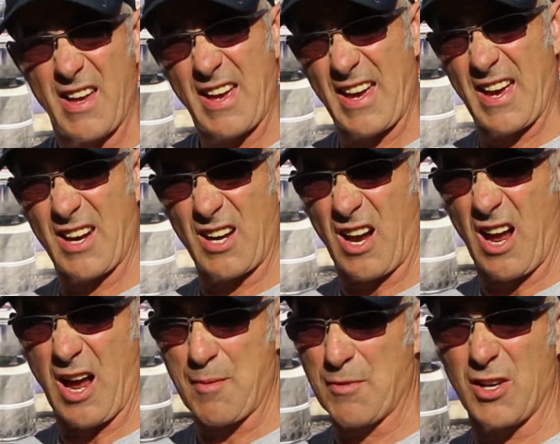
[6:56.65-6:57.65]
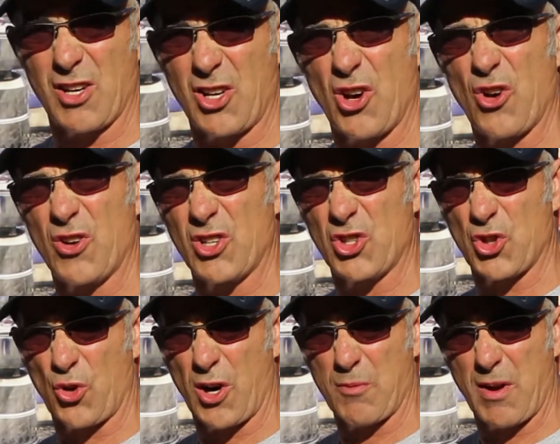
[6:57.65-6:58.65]
And I'm gonna go
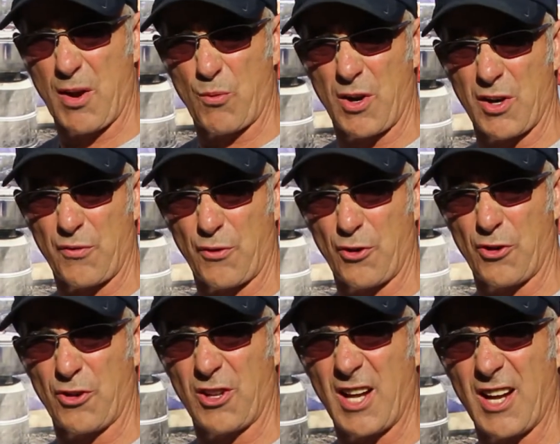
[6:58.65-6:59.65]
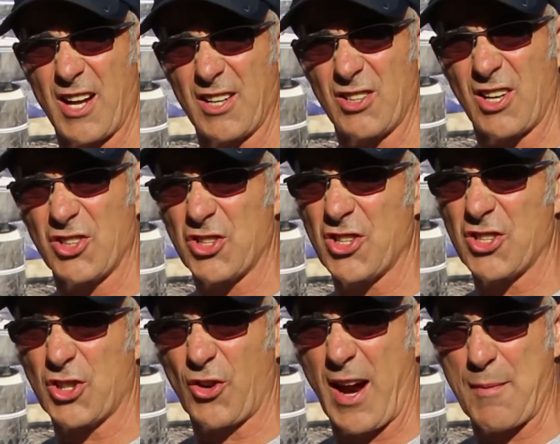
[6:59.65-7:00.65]
enjoy my wonderful
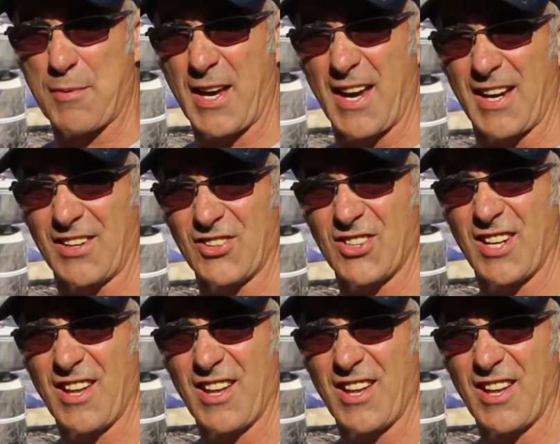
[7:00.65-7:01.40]
Dungeness crab cakes.